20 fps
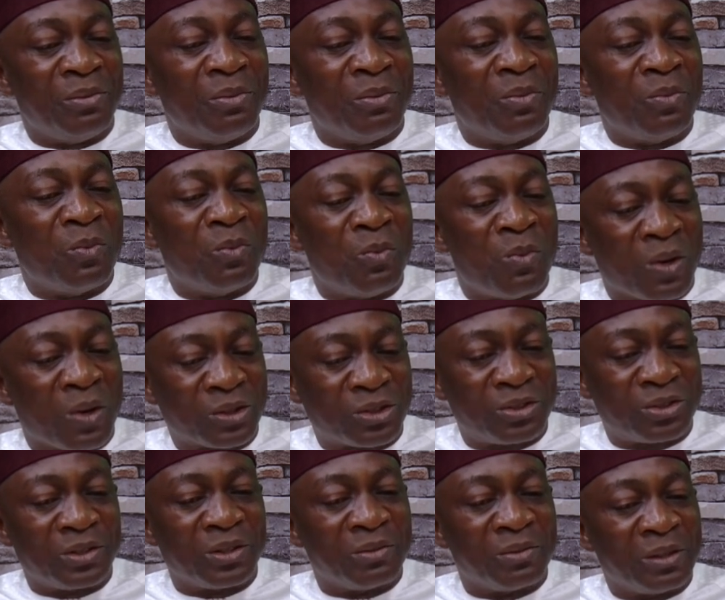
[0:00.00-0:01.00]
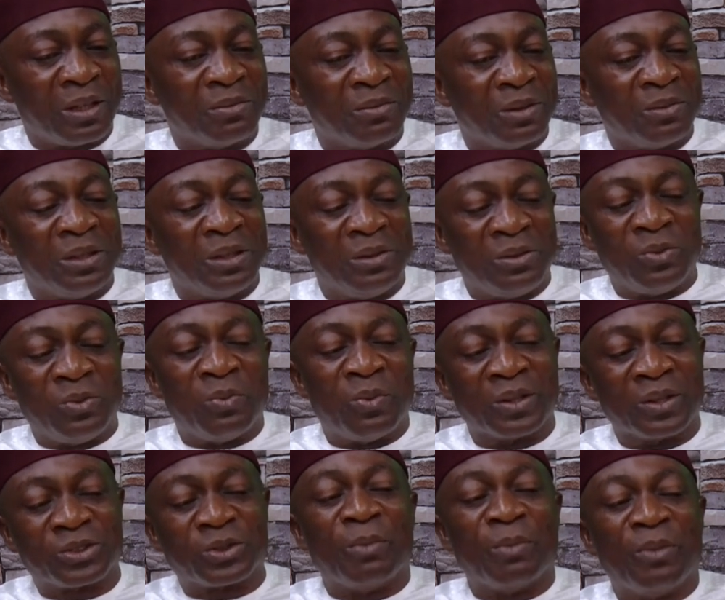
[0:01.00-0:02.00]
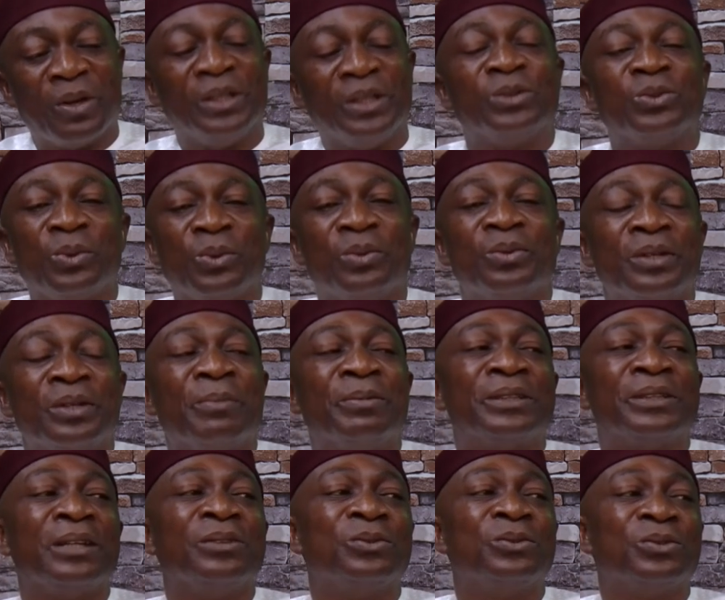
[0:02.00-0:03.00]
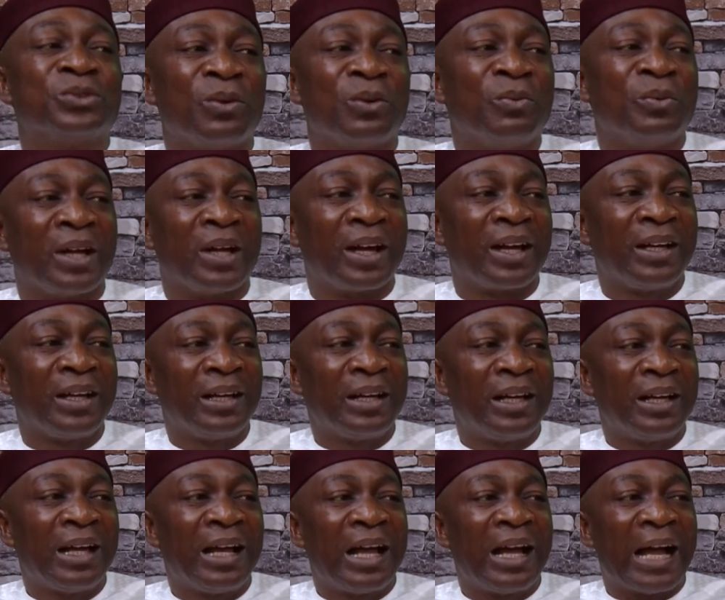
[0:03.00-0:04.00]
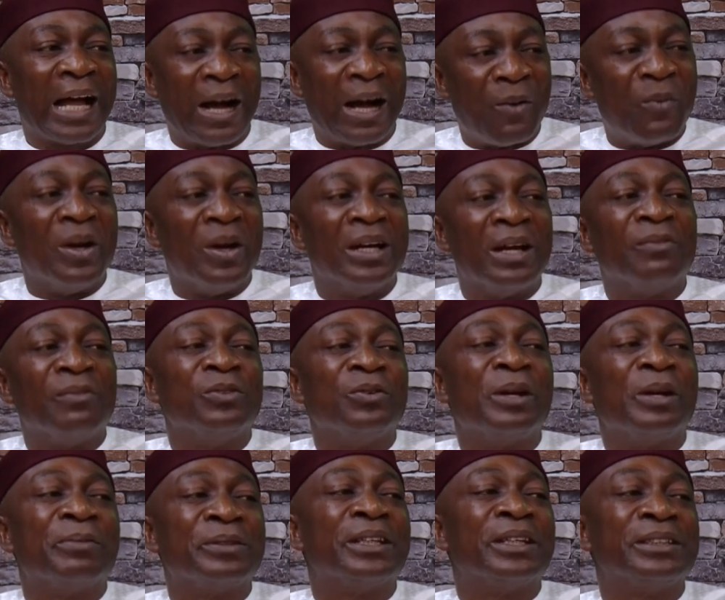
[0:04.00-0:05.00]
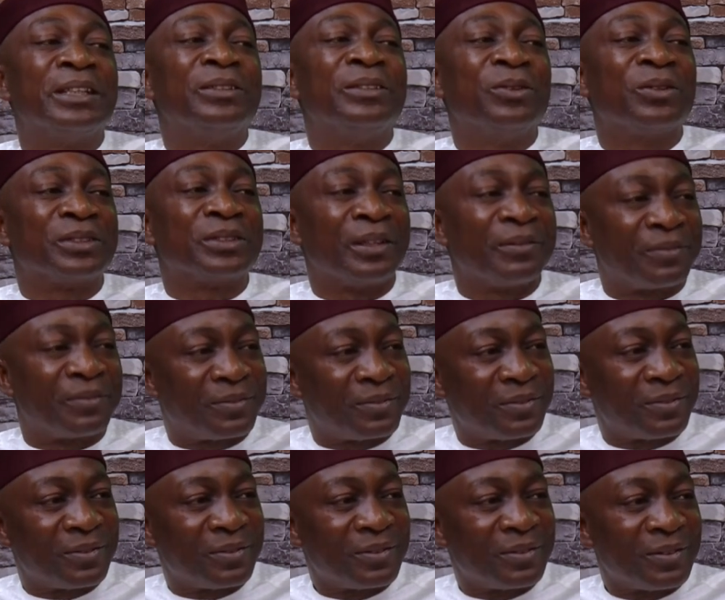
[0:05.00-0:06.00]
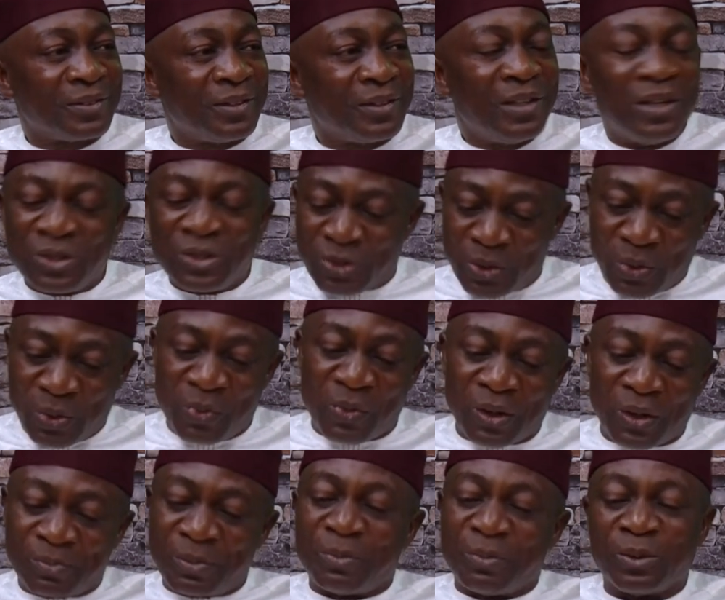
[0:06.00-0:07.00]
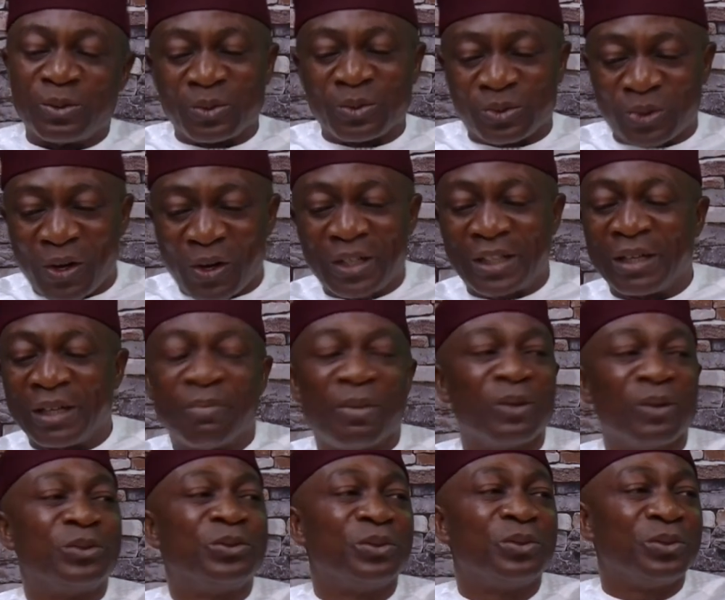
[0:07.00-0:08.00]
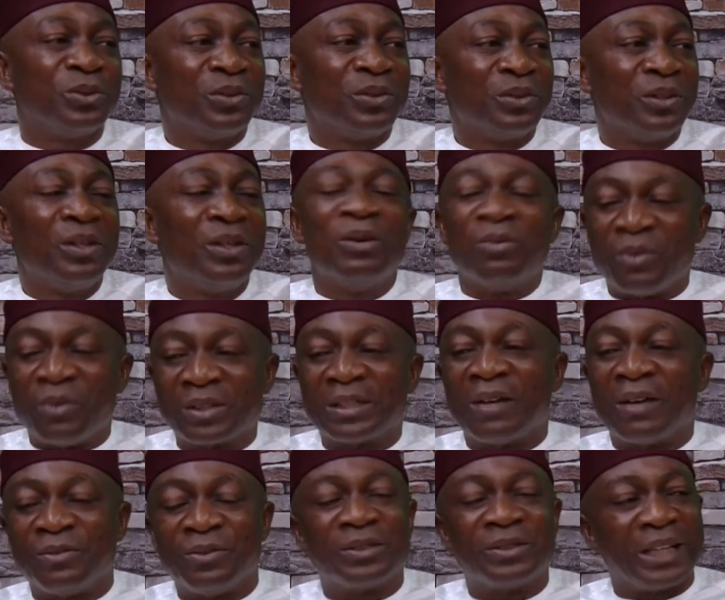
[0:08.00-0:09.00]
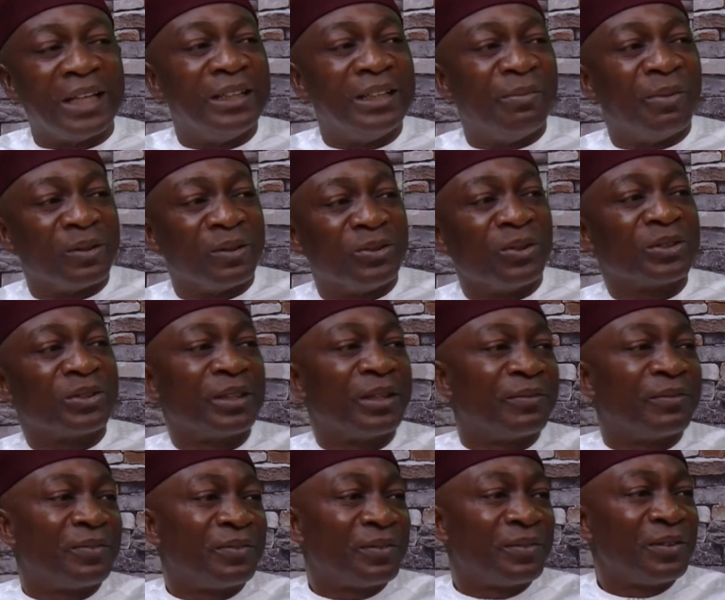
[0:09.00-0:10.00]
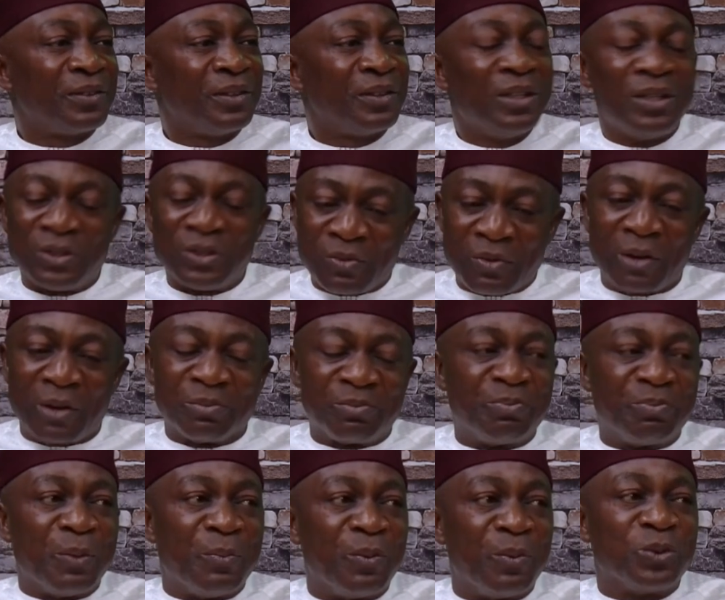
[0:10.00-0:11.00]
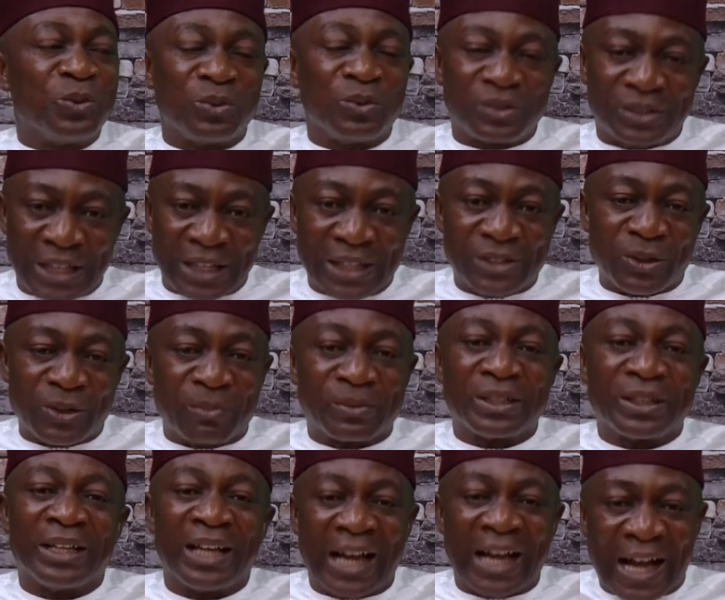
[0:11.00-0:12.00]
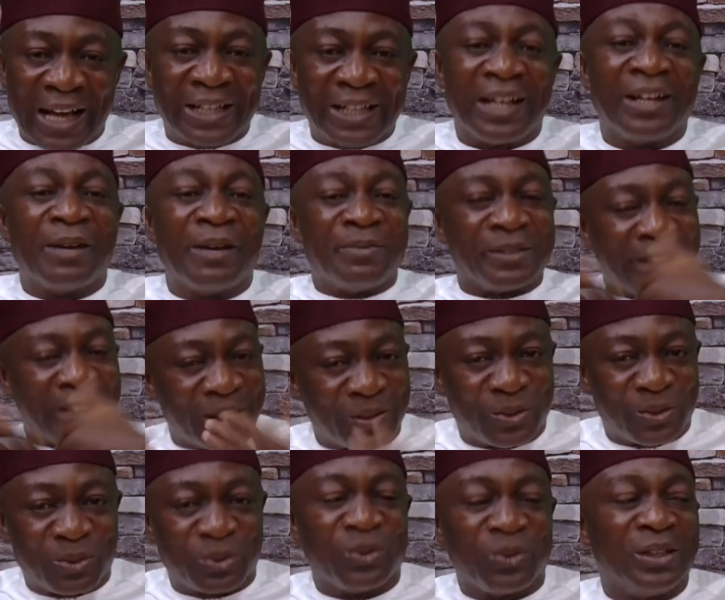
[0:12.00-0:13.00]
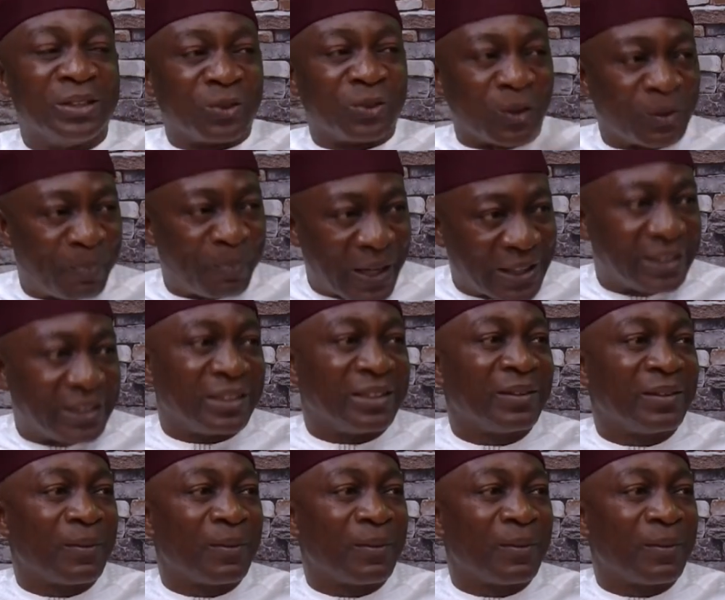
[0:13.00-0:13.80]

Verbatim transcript: what uh, you want somebody to represent you somewhere. How well have you represented yourself? So you want people to talk about you. What have you said about yourself? You want people to say something and then represent you to the third party